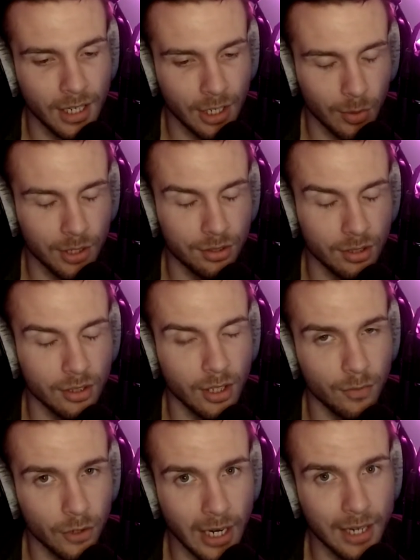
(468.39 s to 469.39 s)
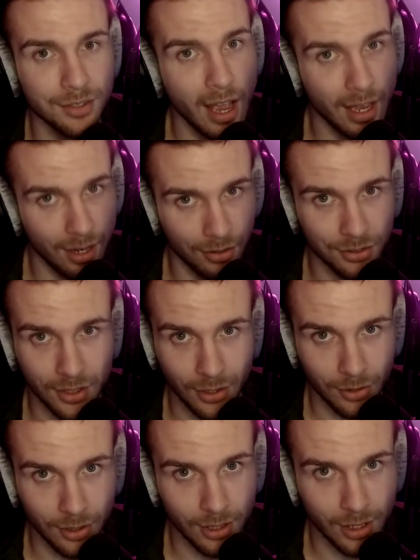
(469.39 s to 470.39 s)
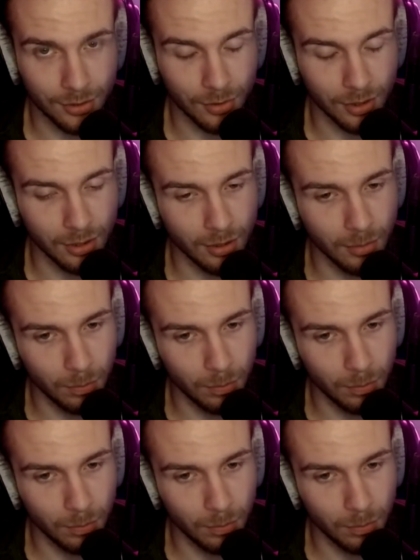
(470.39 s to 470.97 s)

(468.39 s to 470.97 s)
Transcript: Anyways, love you guys, and I'll see you in the next one.